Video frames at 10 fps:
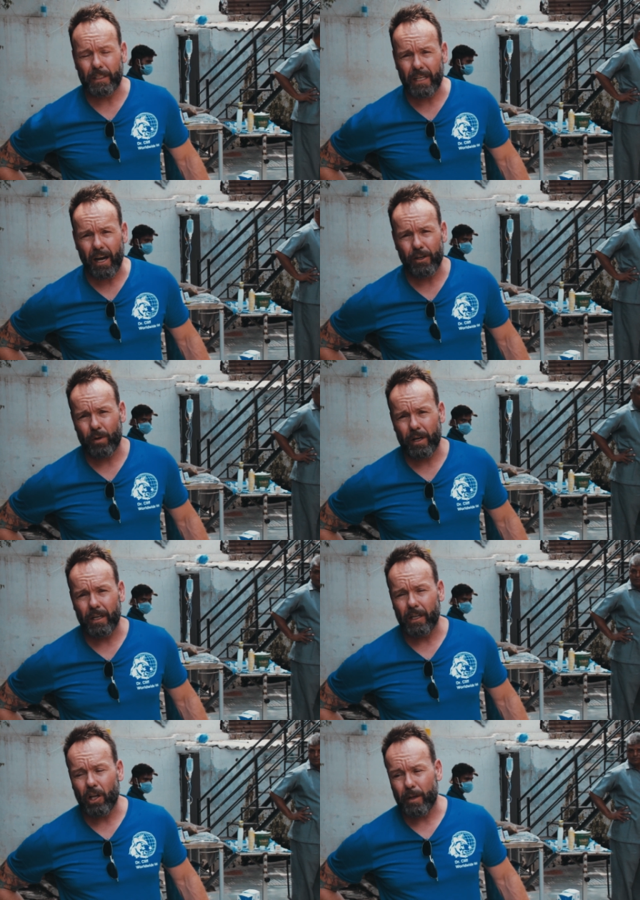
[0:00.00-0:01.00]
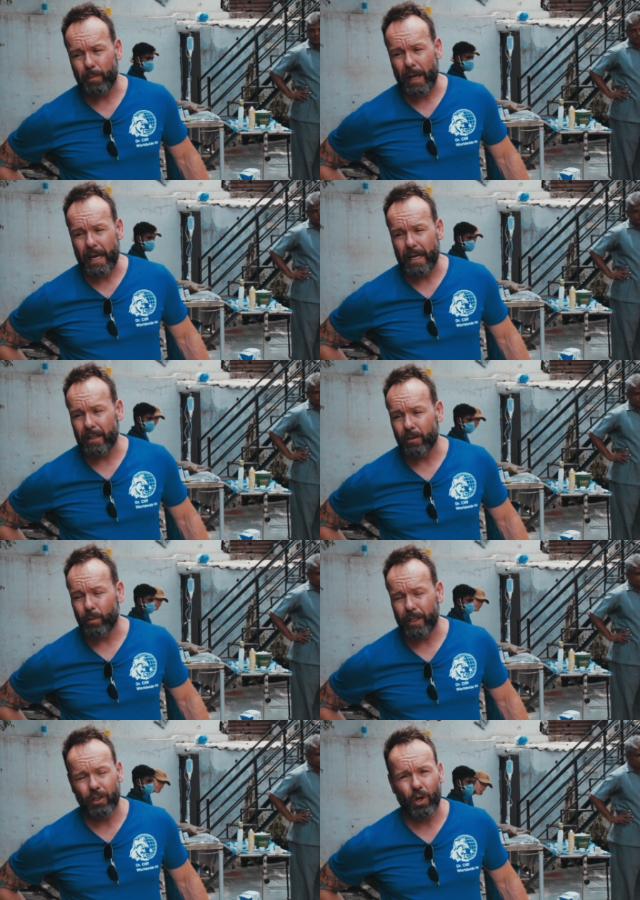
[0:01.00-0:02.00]
be dehydrated, in a lot of pain.
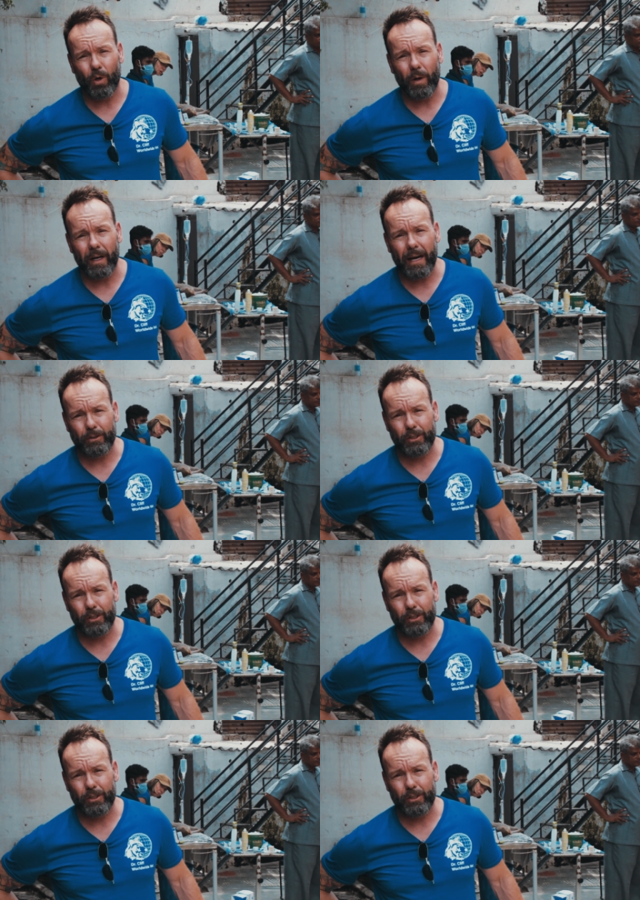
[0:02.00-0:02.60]
We didn't know uh, how